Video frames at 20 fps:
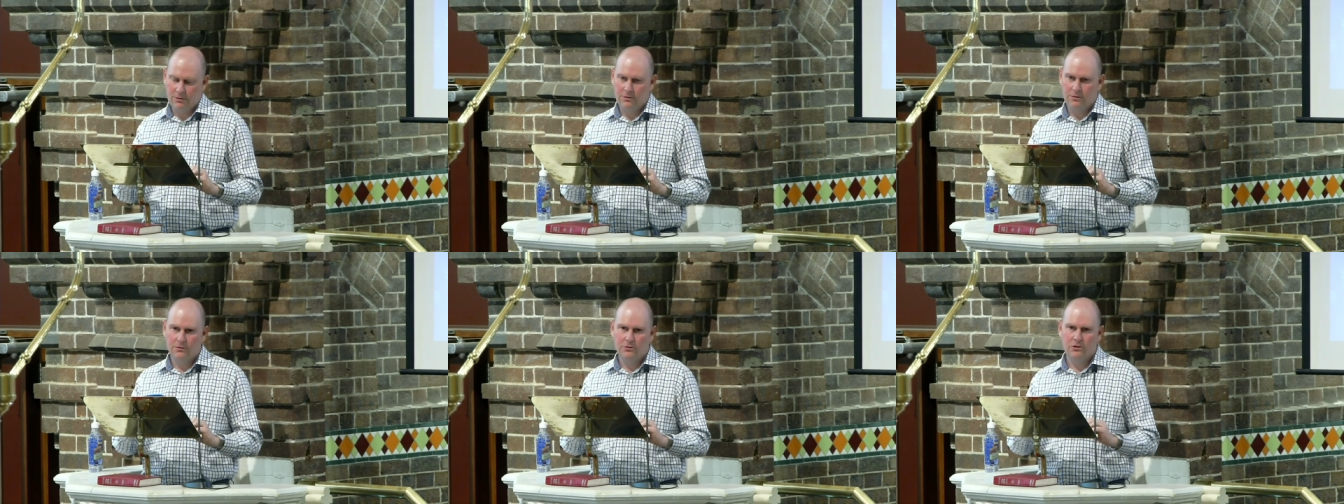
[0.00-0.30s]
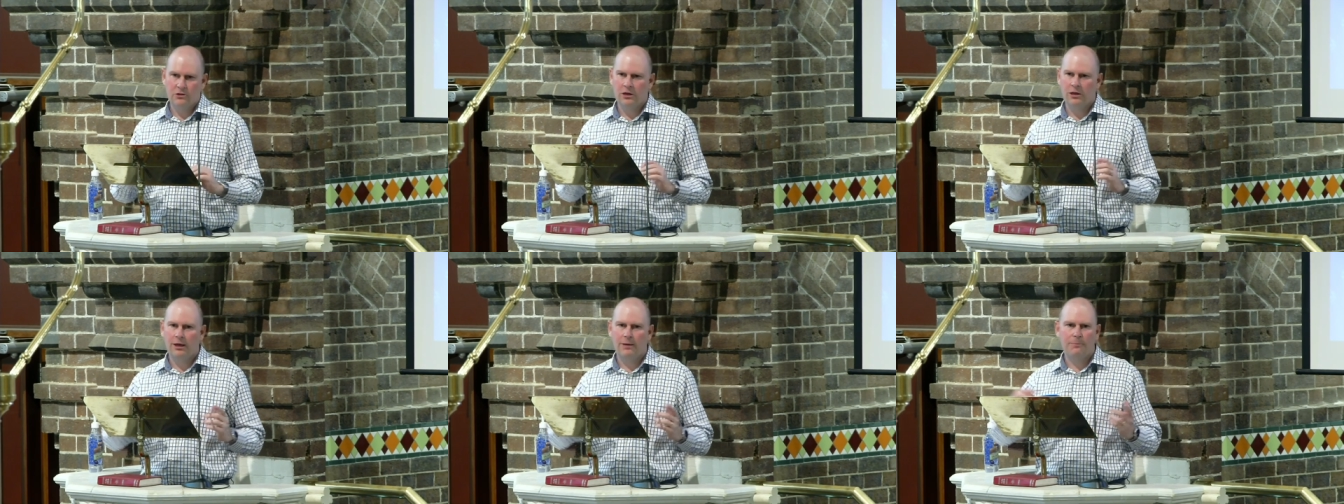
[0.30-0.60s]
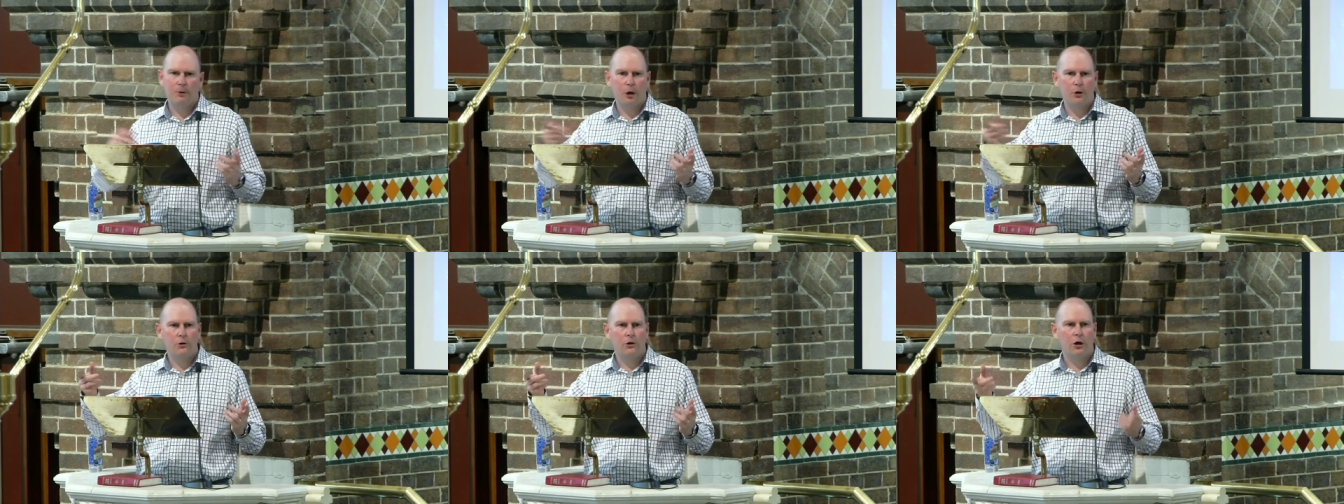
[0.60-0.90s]
So they
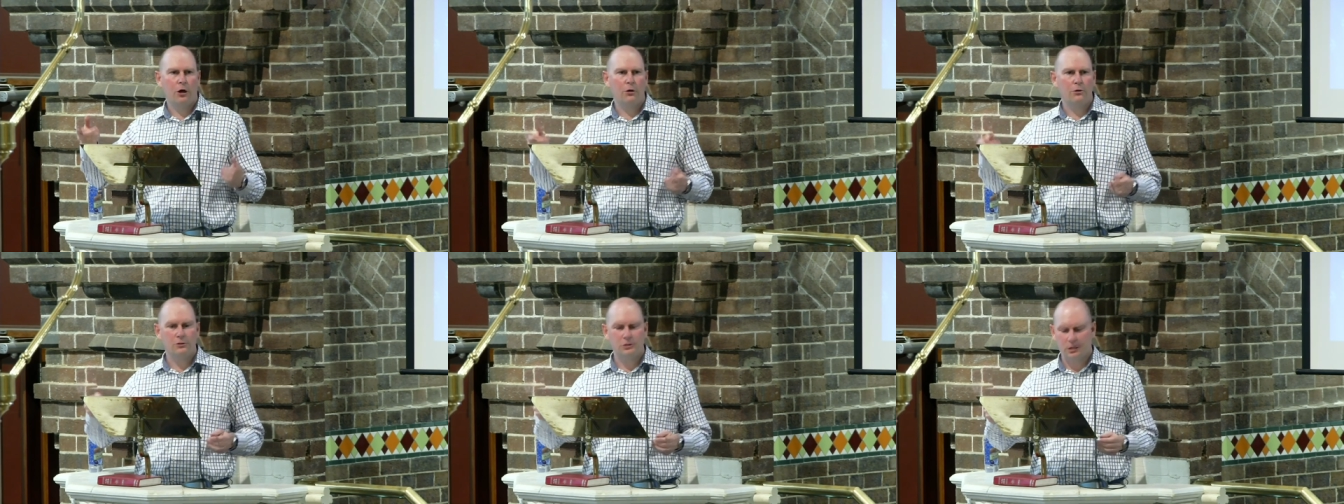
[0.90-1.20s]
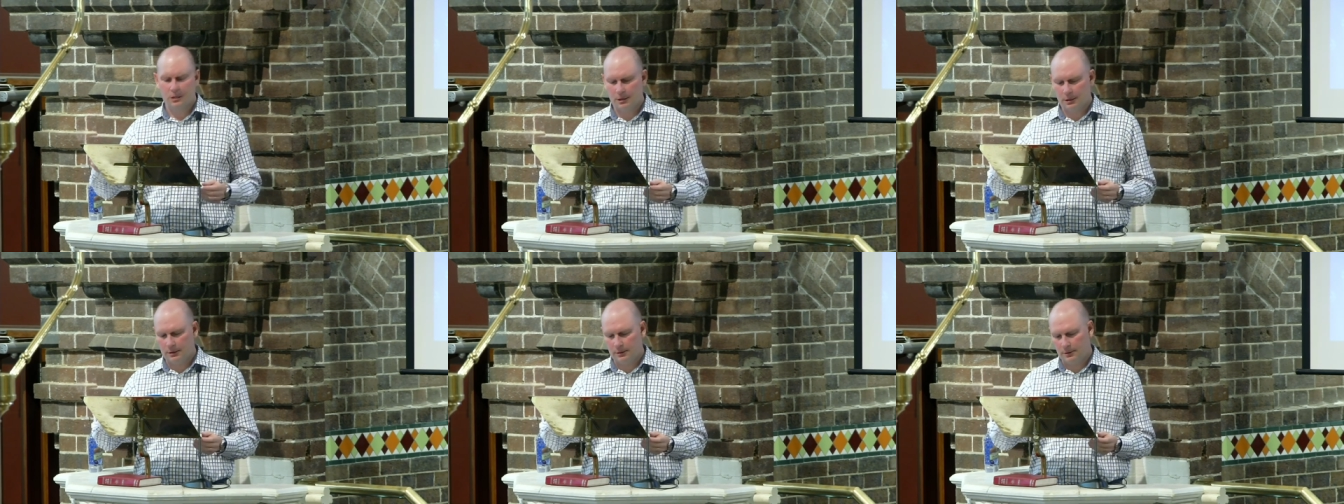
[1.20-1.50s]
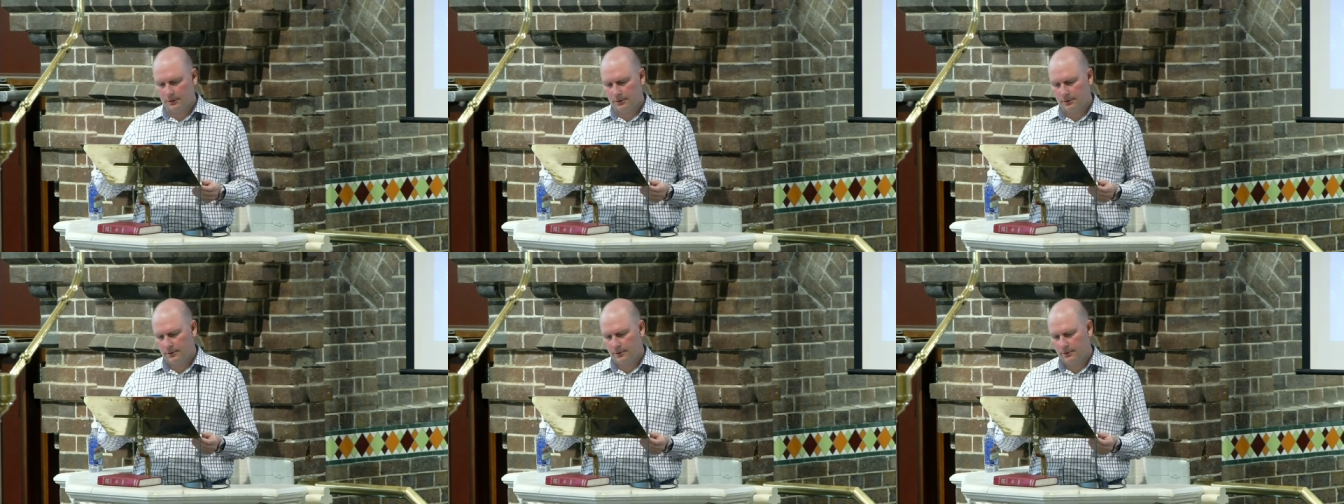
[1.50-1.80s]
poke holes in it
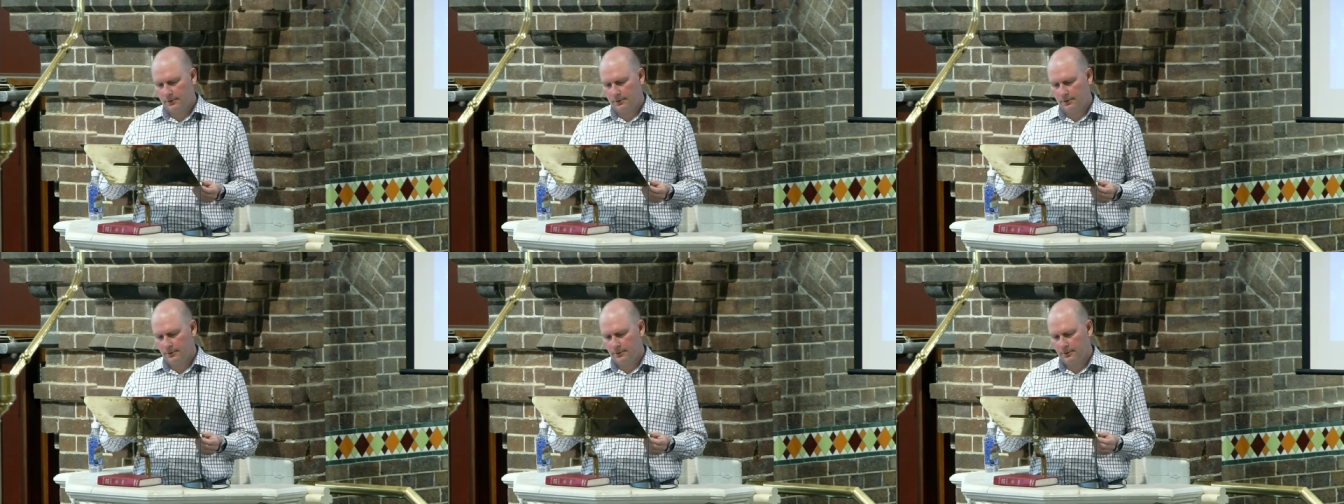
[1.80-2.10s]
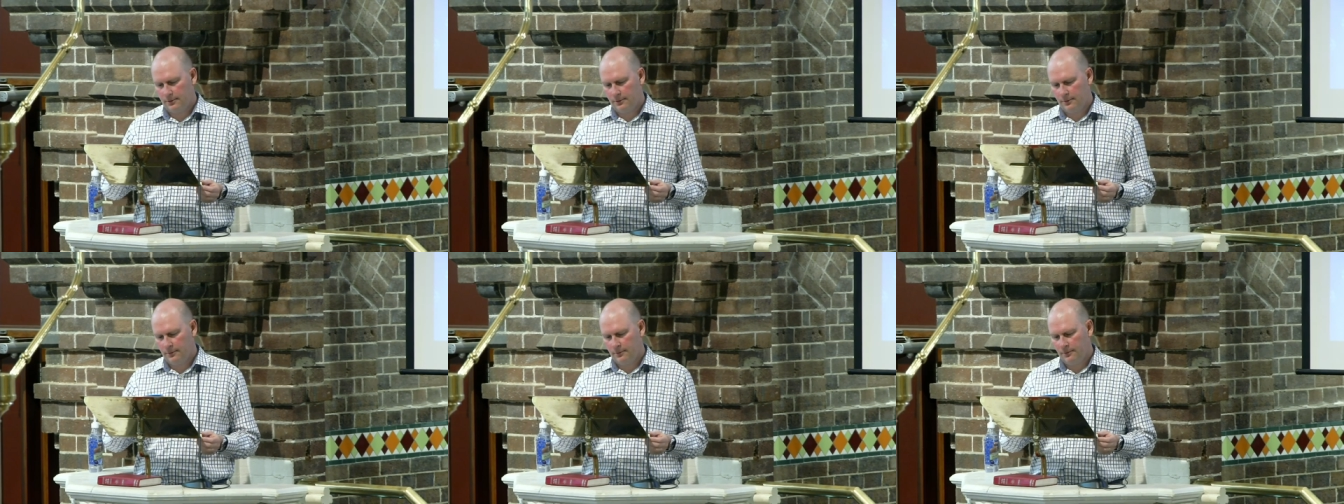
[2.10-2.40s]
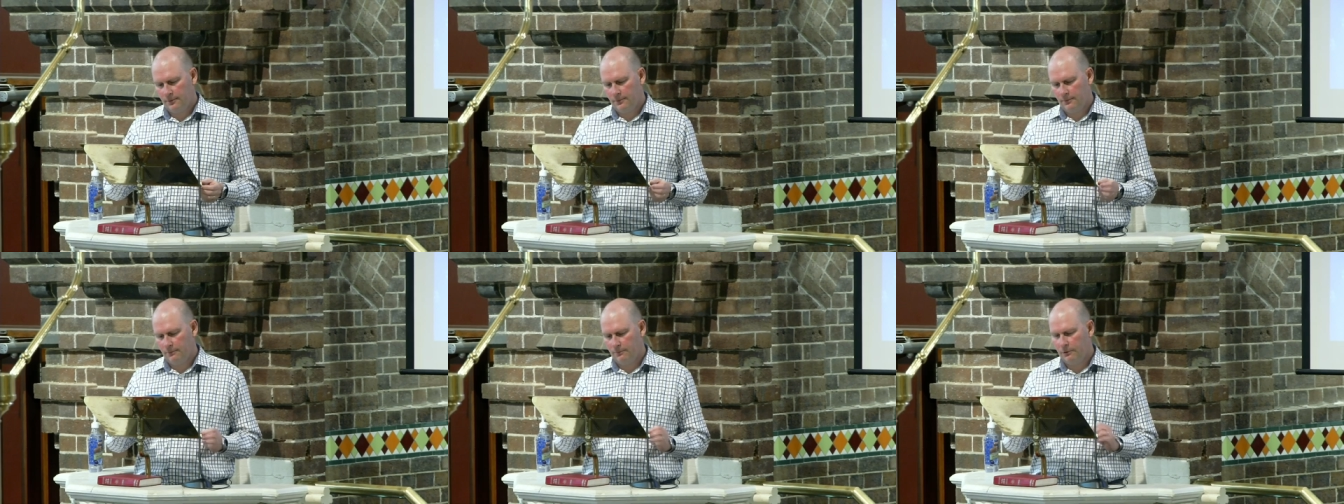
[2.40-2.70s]

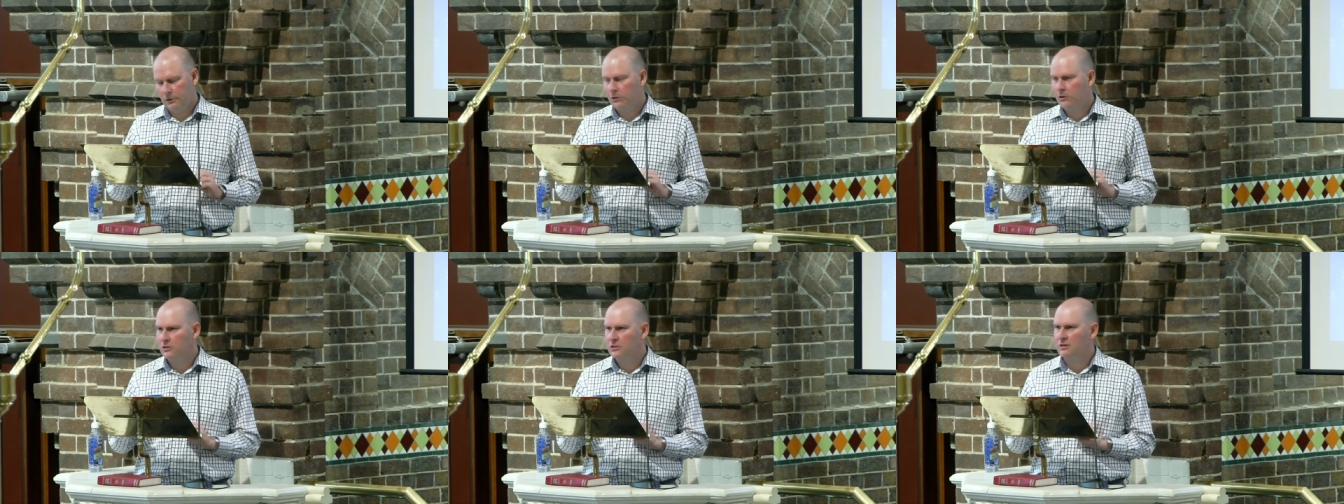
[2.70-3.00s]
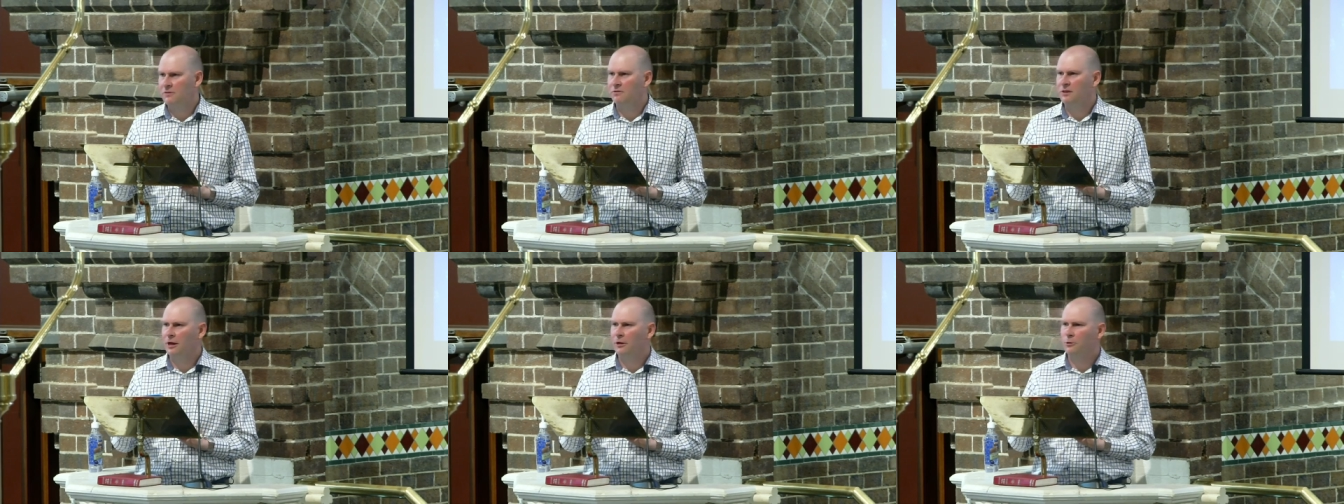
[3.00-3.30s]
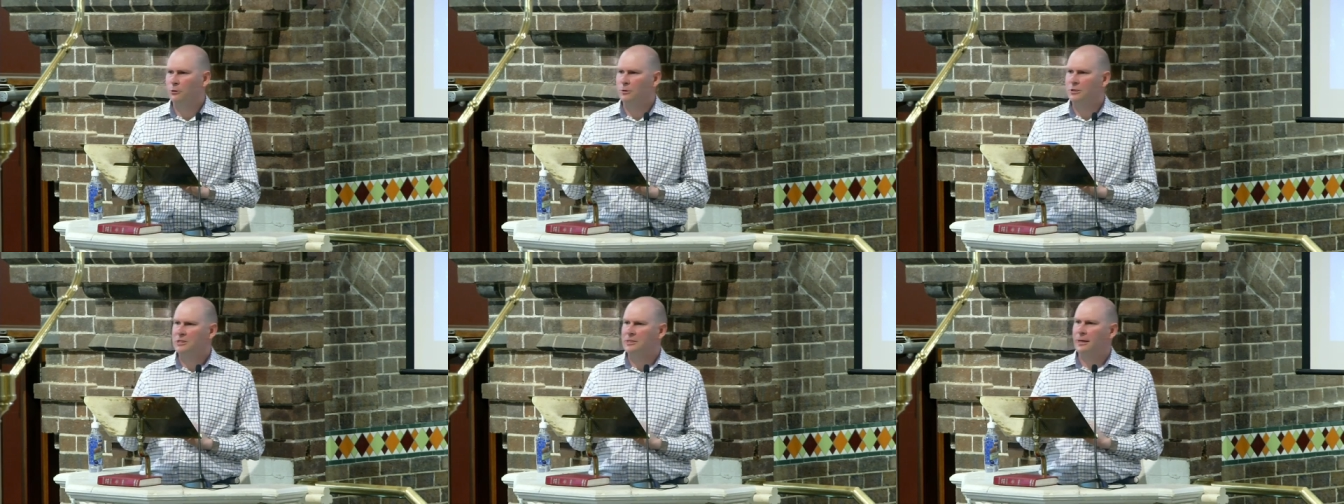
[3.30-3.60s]
because if they were to
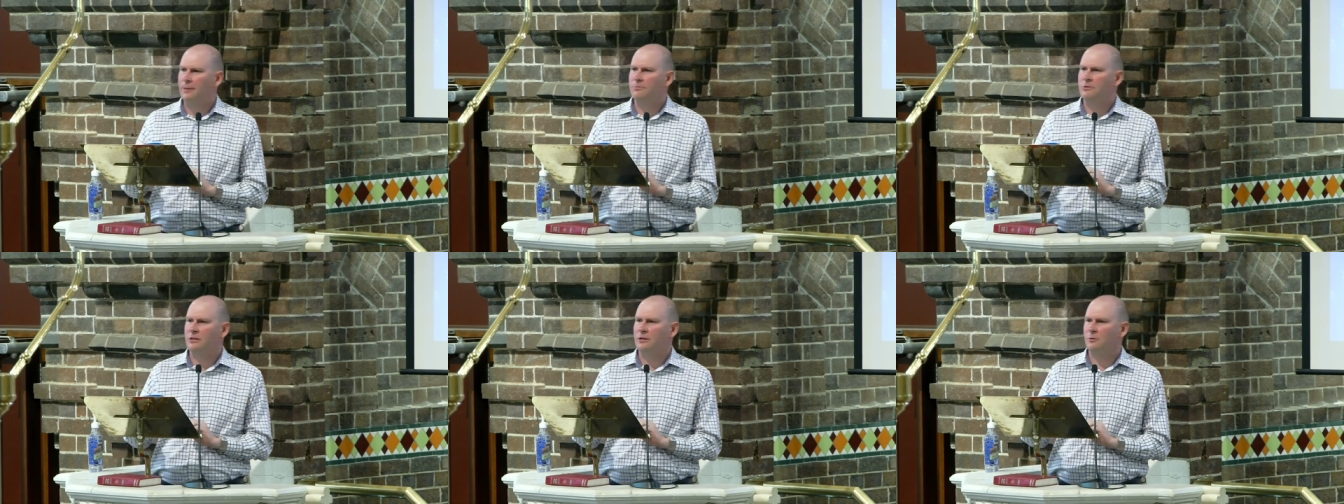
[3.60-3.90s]
accept it,